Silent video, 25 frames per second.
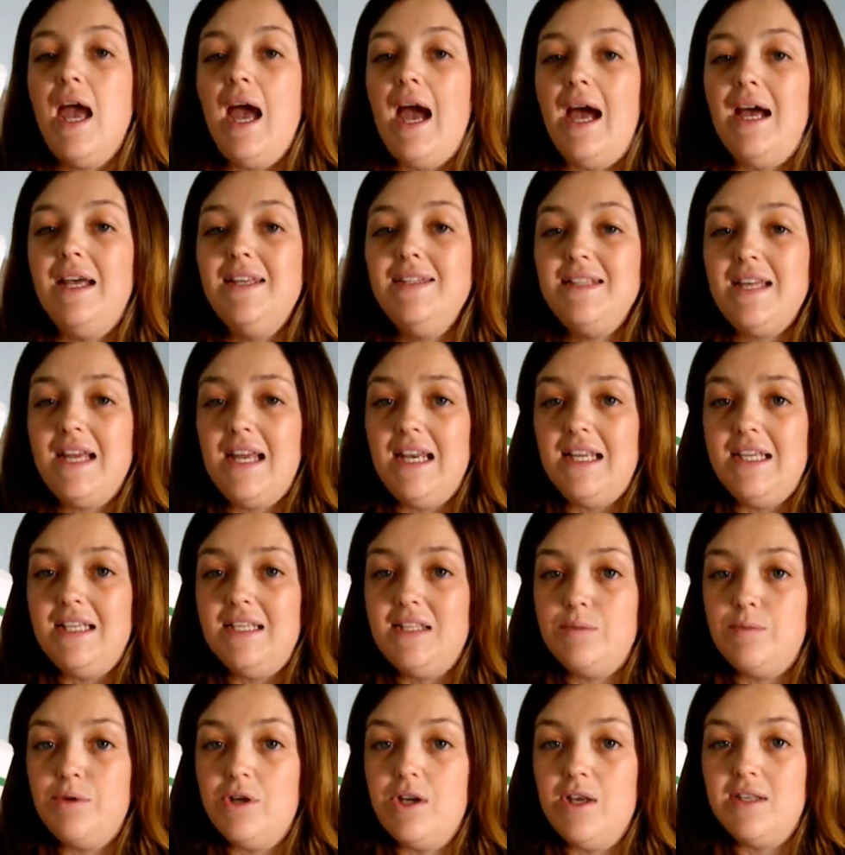As Ellis
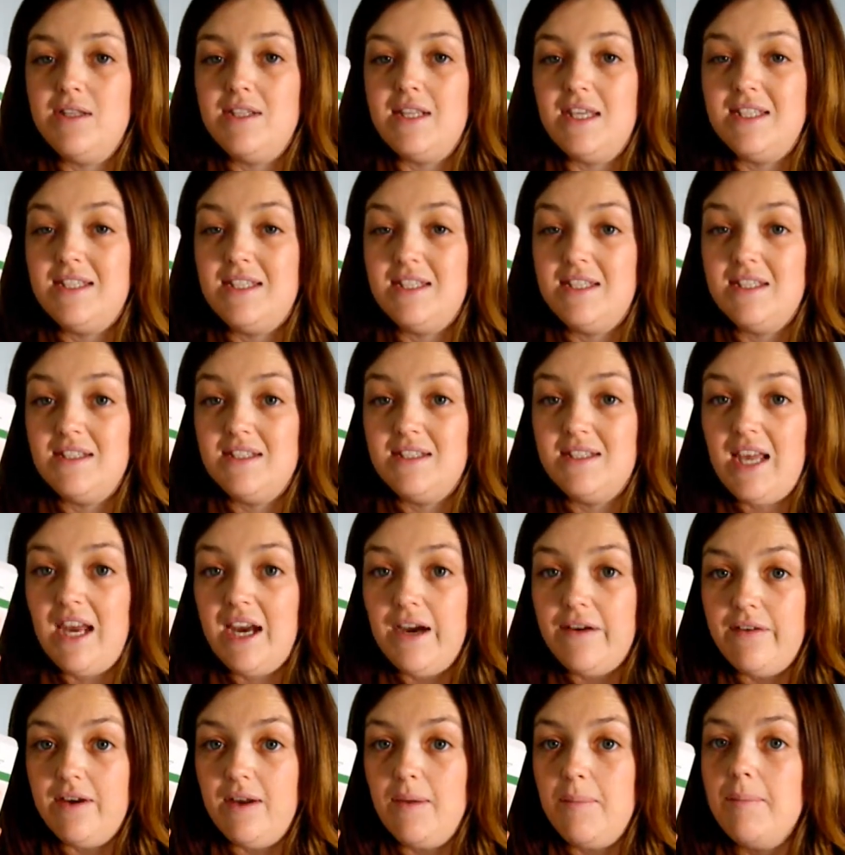was a
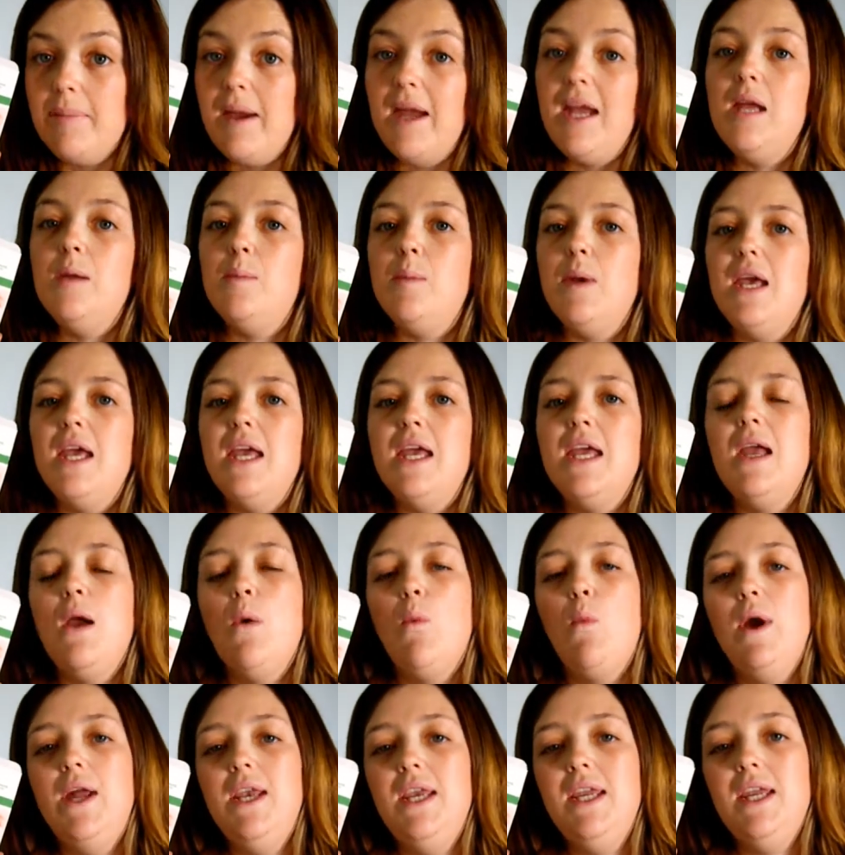cesarean baby,
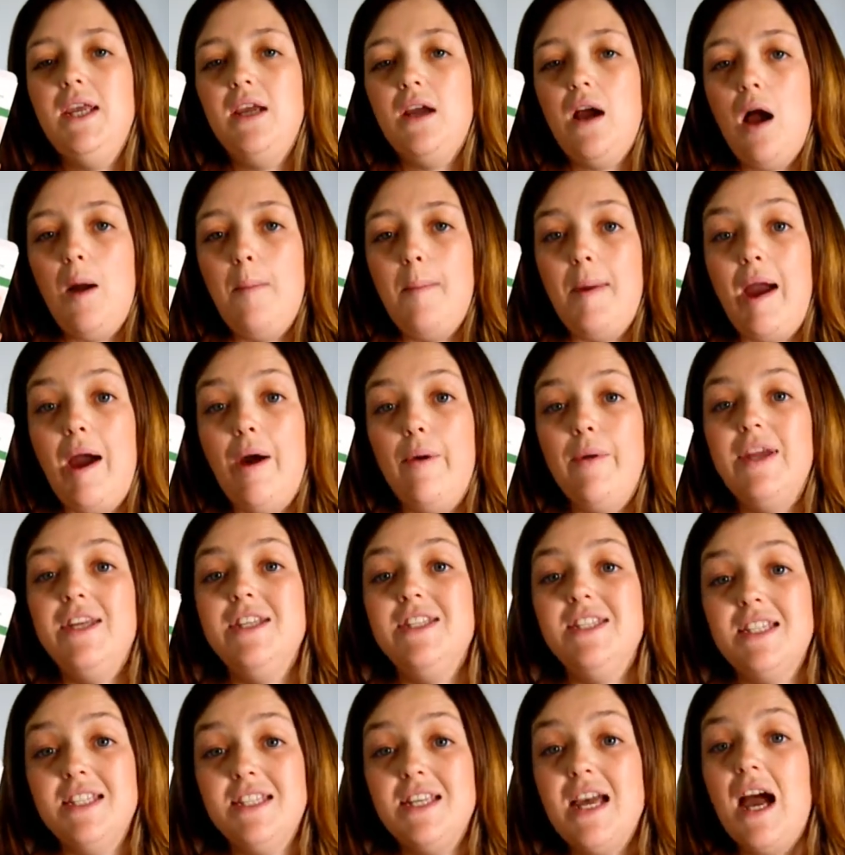when he come out, he
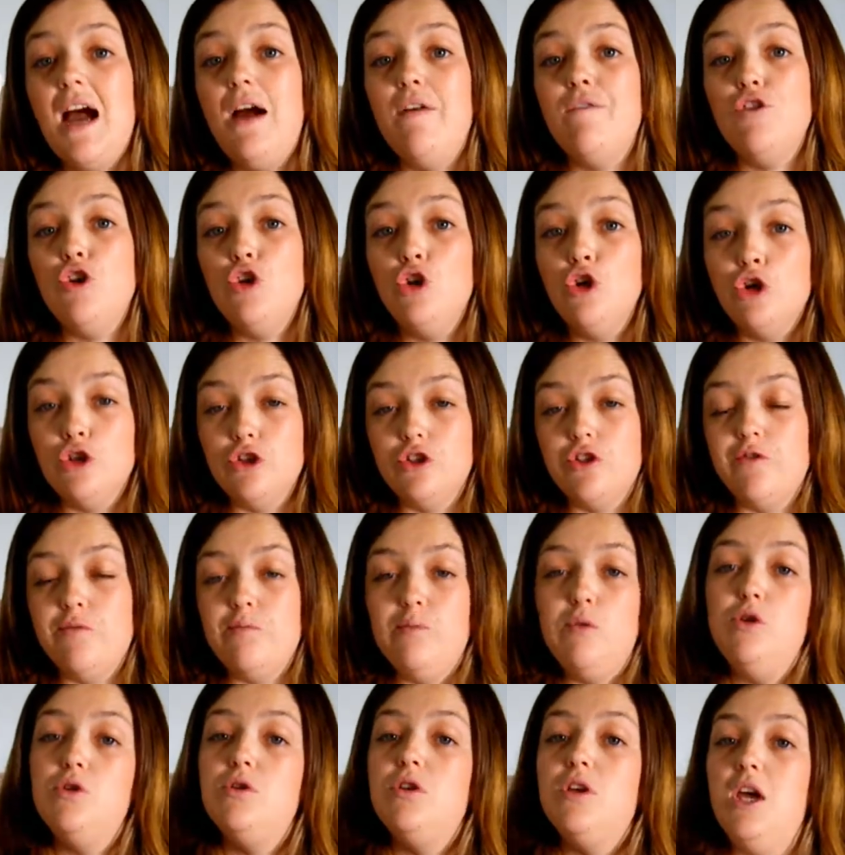did have lots of
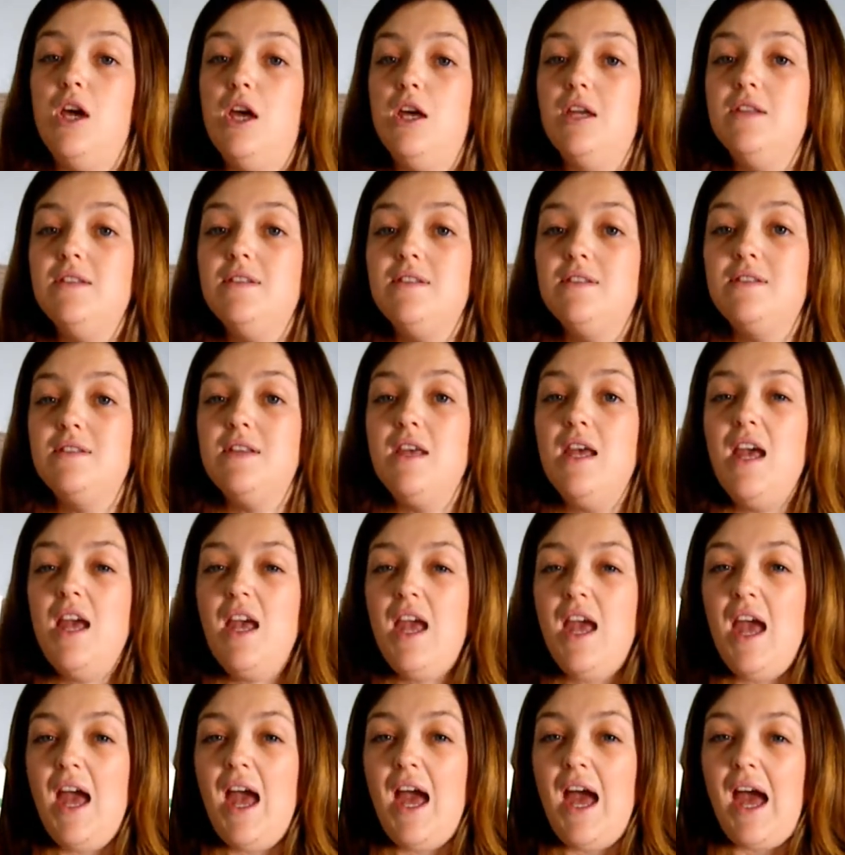mucus,
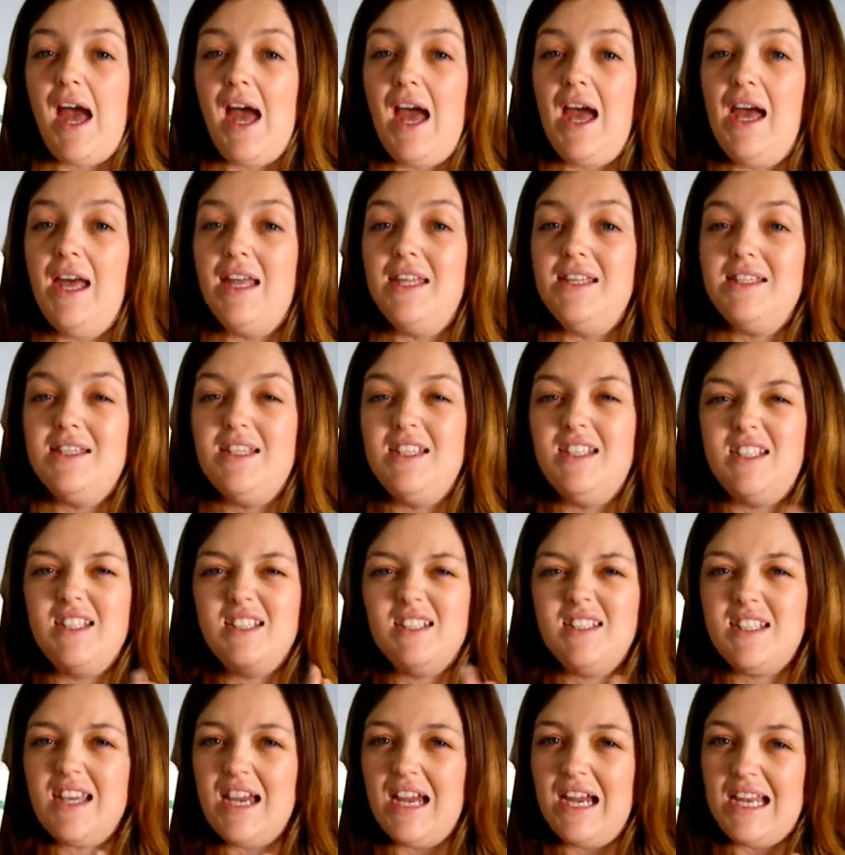and he does
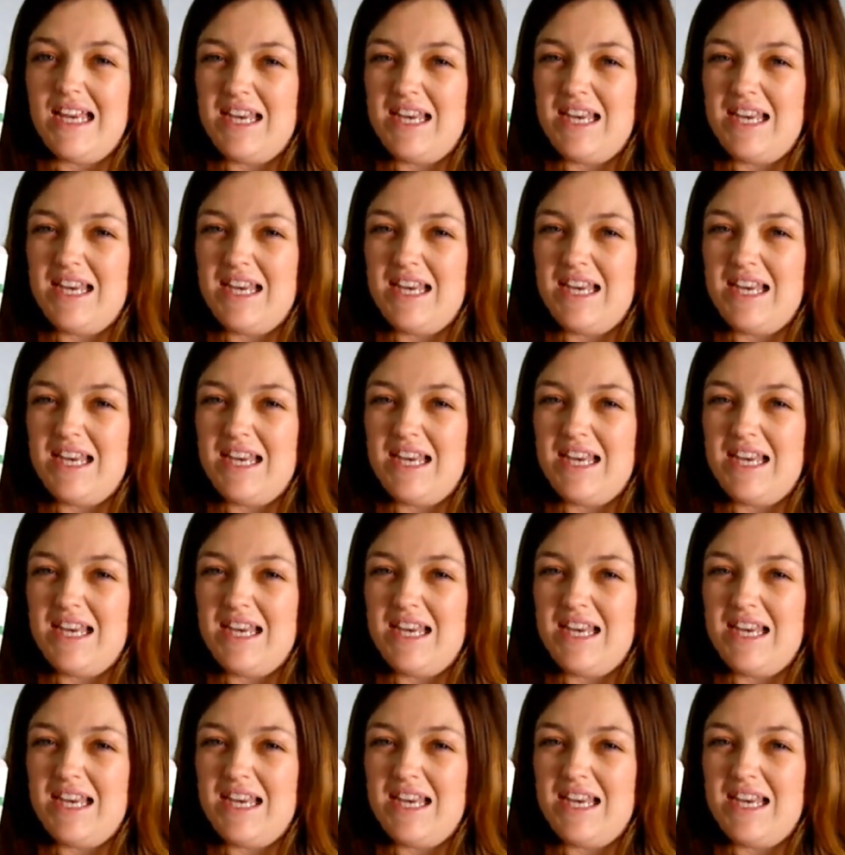get a